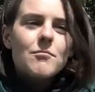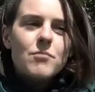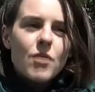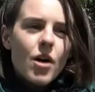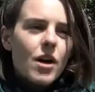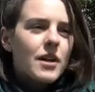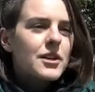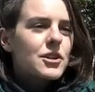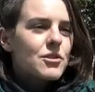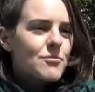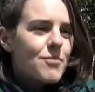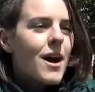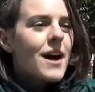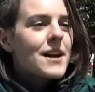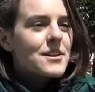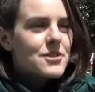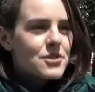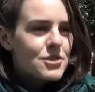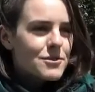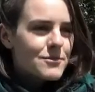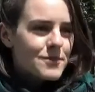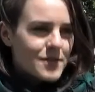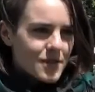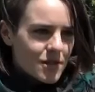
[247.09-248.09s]
blockupy
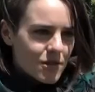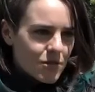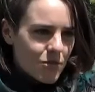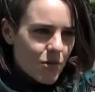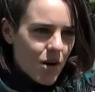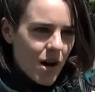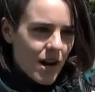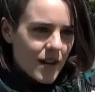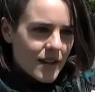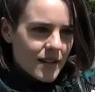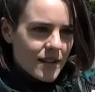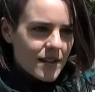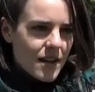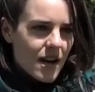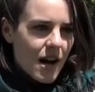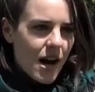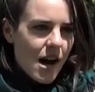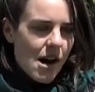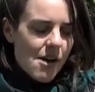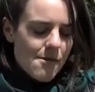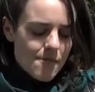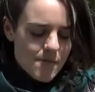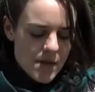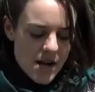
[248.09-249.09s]
Terminal
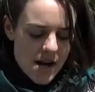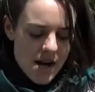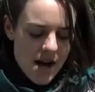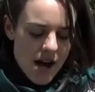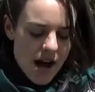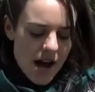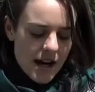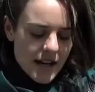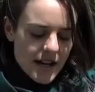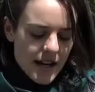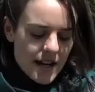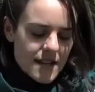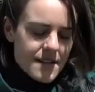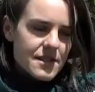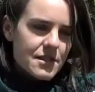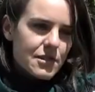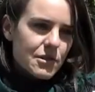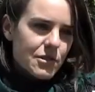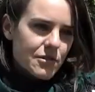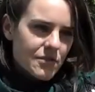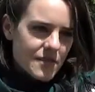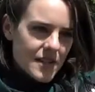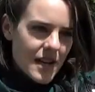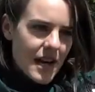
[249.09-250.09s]
1 against
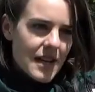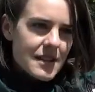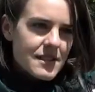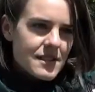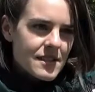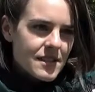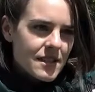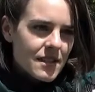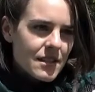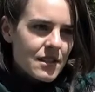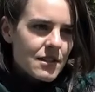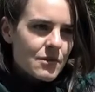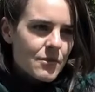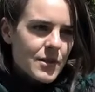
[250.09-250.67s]
Lufthansa,